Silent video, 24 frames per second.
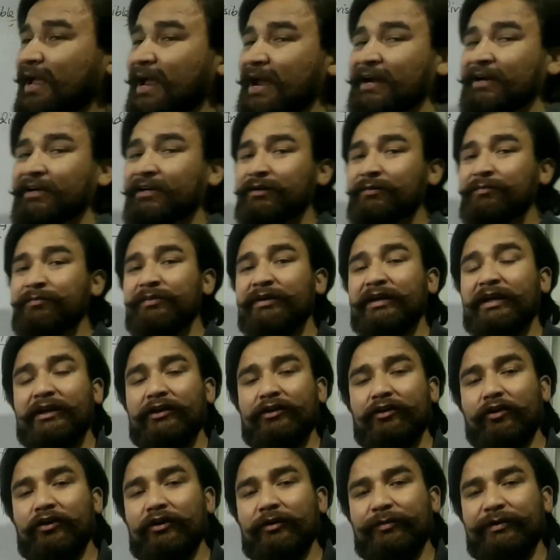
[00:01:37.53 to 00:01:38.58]
atom
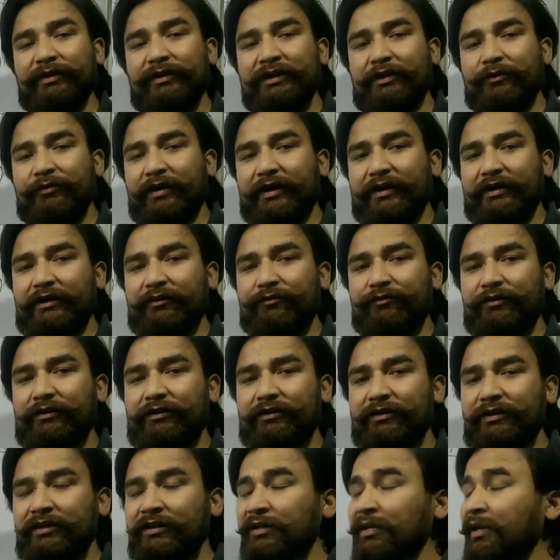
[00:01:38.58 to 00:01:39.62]
cannot be divided
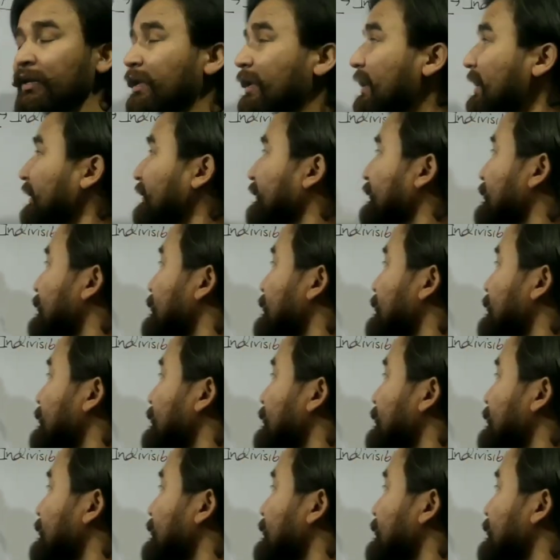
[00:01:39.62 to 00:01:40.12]
further and